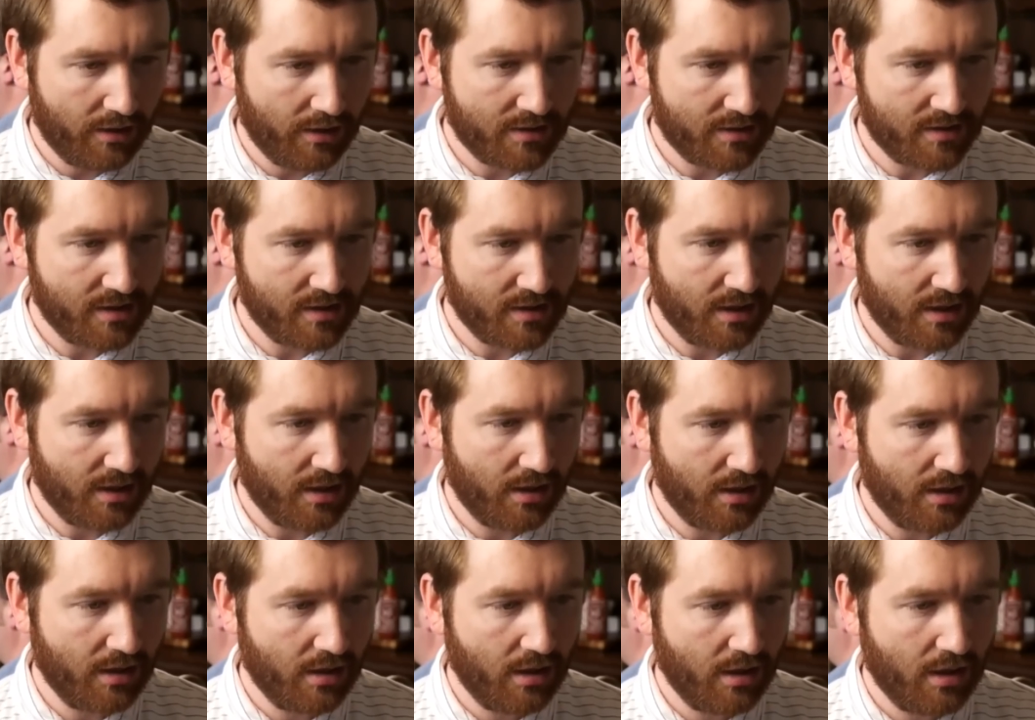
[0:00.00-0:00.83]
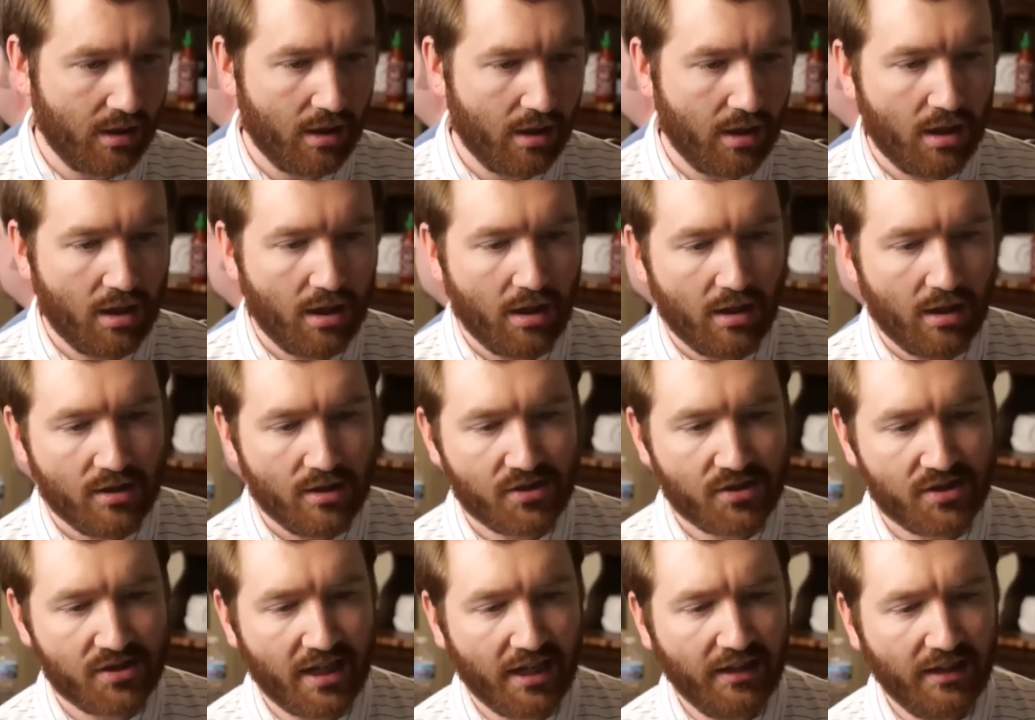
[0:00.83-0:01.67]
Let's see.
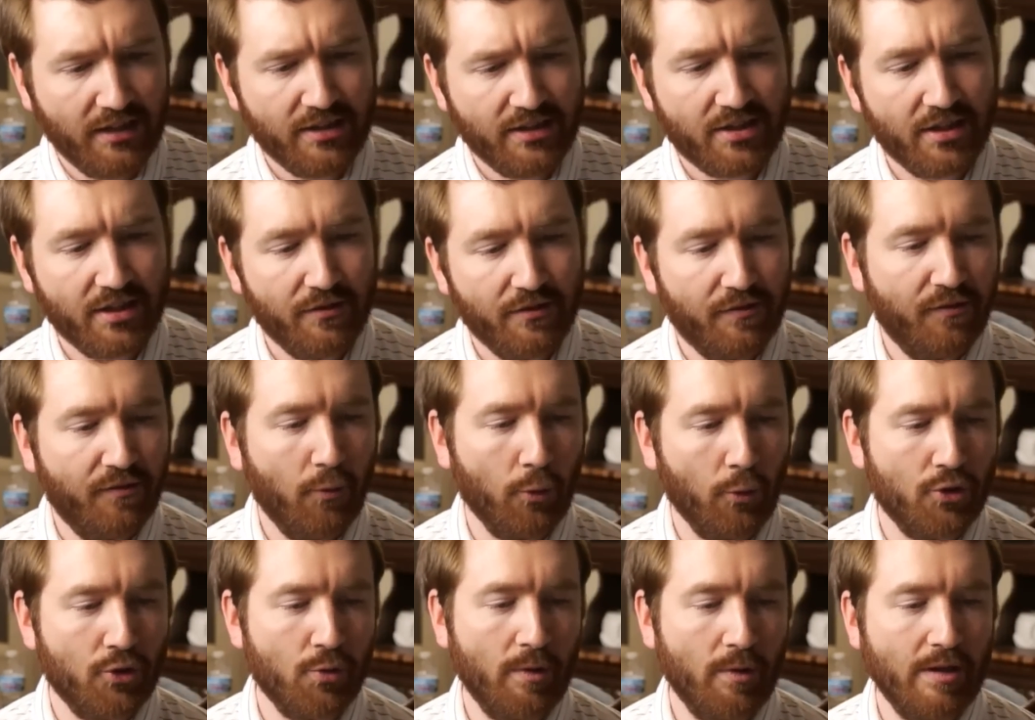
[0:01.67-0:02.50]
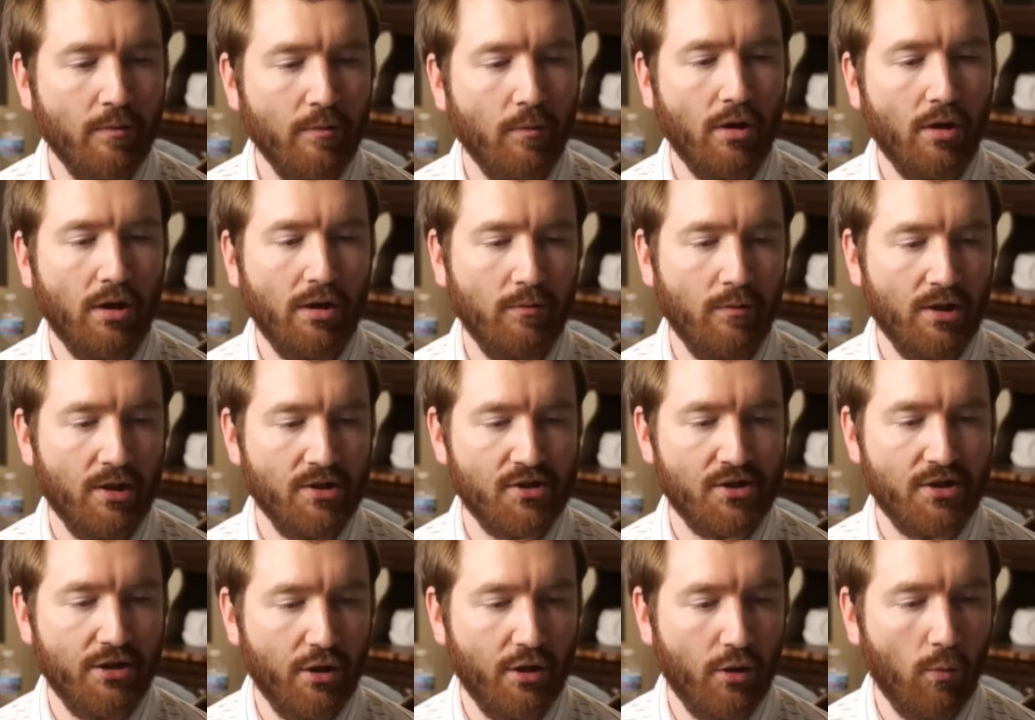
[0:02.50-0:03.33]
Skellington 421
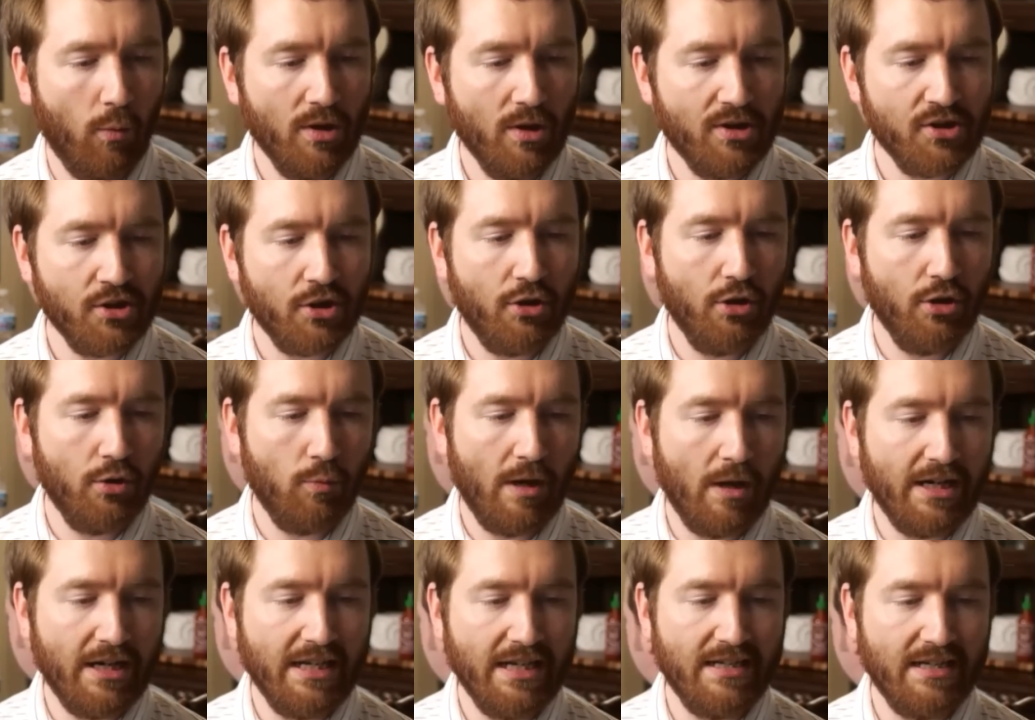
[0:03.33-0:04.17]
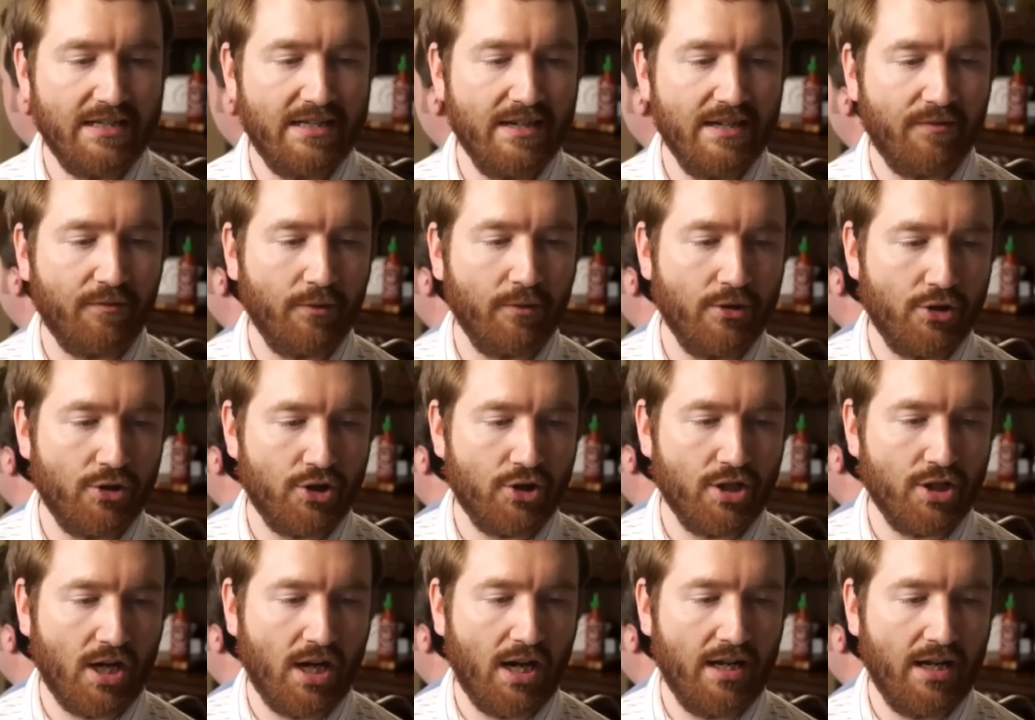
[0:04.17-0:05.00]
wants to know, what's a good way to get different
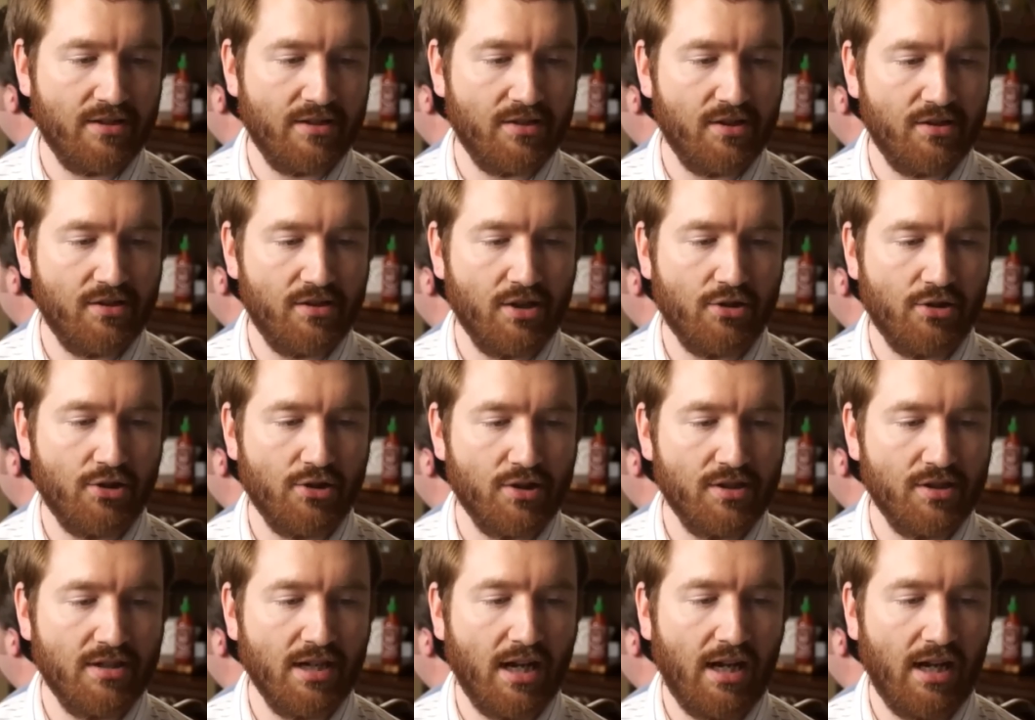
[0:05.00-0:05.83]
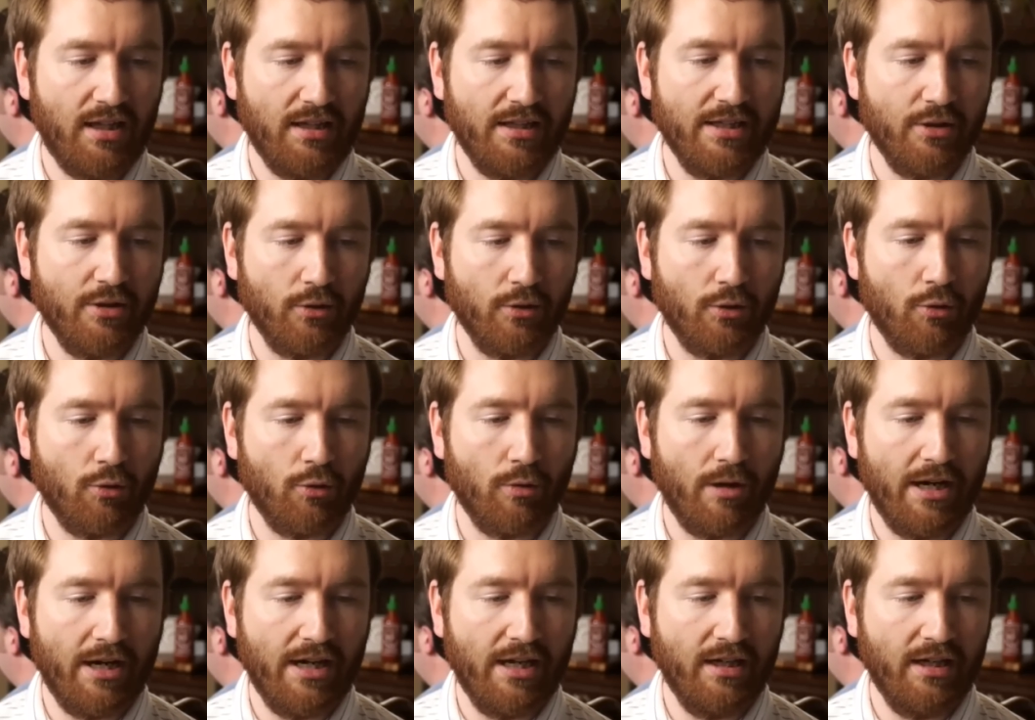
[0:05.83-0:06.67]
shots, such as a dolly or
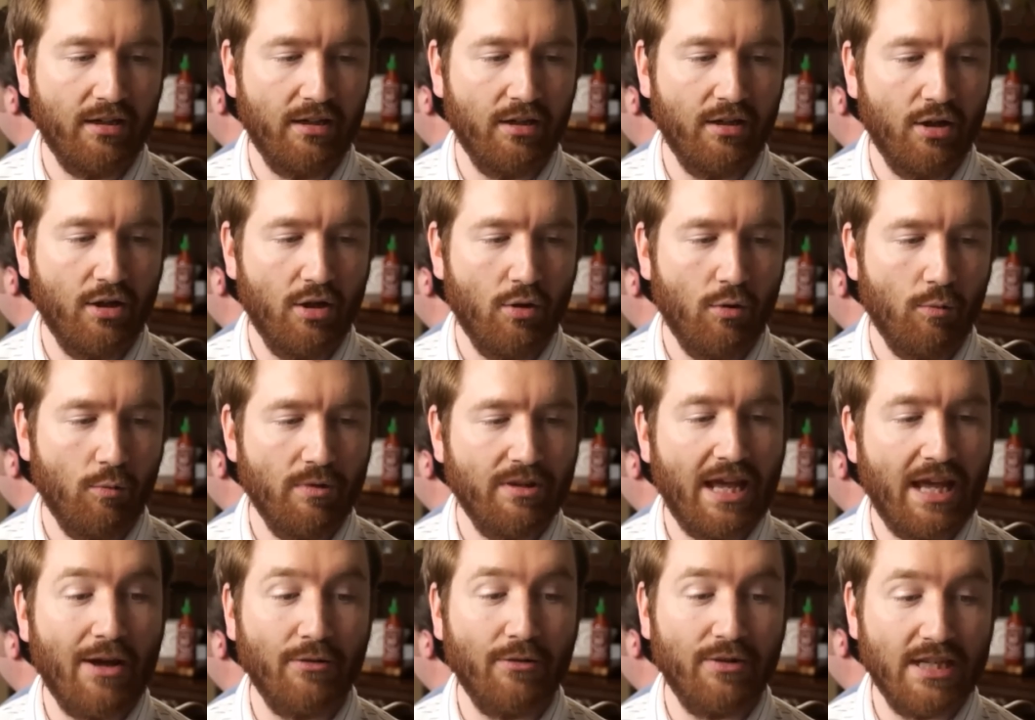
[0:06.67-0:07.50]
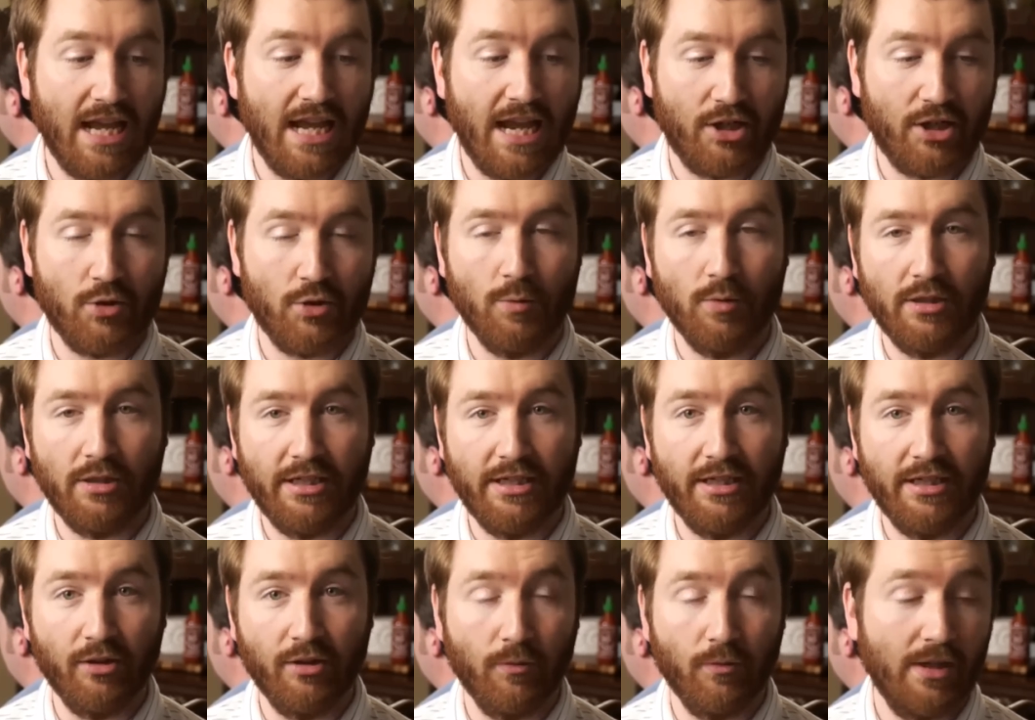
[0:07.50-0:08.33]
crane, without the actual
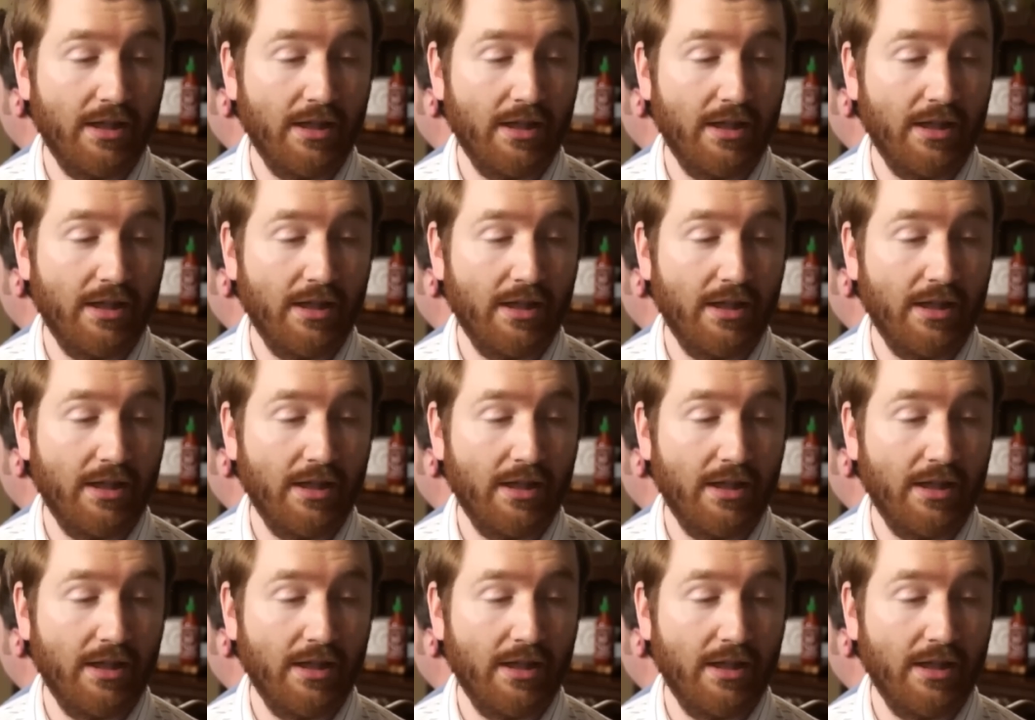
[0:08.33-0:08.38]
gear?